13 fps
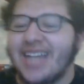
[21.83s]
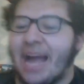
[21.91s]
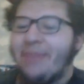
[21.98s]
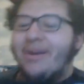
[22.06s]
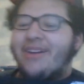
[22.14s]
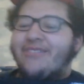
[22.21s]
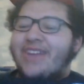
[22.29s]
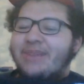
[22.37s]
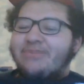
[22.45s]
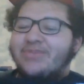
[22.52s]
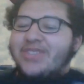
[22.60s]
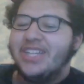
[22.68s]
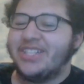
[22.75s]
Got my
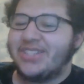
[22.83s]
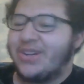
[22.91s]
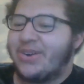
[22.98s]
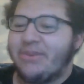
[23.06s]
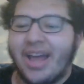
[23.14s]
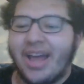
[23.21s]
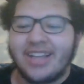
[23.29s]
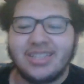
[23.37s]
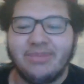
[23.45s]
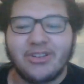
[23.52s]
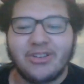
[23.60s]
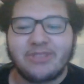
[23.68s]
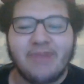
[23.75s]
Venom T-shirt or Black
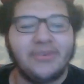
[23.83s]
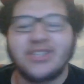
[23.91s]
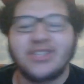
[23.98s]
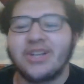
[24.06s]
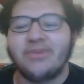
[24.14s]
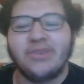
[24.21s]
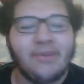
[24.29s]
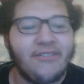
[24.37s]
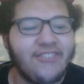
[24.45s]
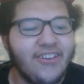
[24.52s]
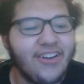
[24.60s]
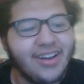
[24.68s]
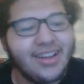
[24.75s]
Symbiote Spine, whichever you
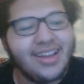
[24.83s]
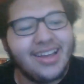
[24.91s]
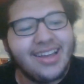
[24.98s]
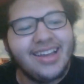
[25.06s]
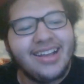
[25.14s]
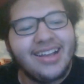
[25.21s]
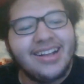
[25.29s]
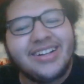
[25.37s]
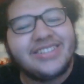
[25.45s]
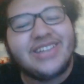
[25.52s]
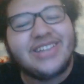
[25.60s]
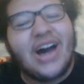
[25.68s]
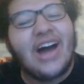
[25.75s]
prefer.
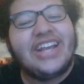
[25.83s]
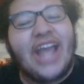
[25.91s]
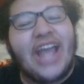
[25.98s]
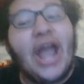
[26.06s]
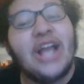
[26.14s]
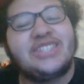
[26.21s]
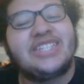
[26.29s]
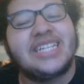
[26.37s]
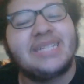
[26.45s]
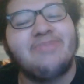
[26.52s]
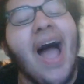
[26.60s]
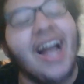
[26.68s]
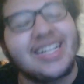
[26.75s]
Donny Cates
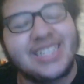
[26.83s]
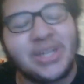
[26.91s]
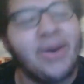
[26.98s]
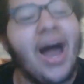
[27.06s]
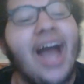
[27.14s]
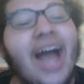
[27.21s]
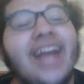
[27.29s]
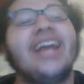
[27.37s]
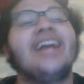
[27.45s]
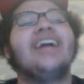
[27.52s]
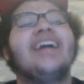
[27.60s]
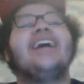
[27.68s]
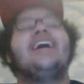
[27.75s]
is back to writing.